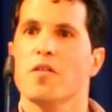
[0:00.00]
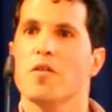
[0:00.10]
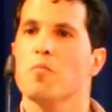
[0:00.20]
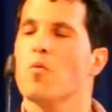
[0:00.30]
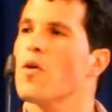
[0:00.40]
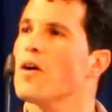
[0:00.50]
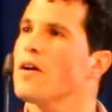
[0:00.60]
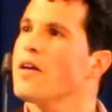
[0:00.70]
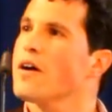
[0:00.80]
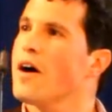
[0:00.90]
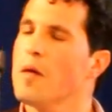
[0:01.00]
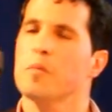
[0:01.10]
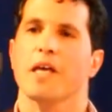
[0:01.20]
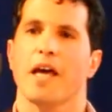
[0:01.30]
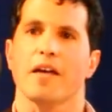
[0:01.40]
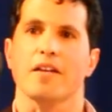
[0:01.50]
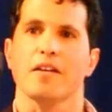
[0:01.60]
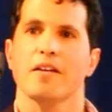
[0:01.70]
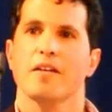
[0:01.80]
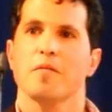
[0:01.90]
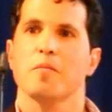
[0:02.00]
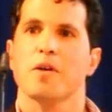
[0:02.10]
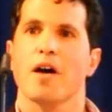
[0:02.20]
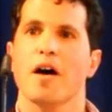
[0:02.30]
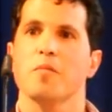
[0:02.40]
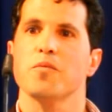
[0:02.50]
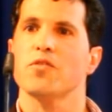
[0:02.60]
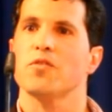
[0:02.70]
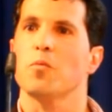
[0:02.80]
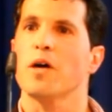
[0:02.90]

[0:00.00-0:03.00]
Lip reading: the more complicated comes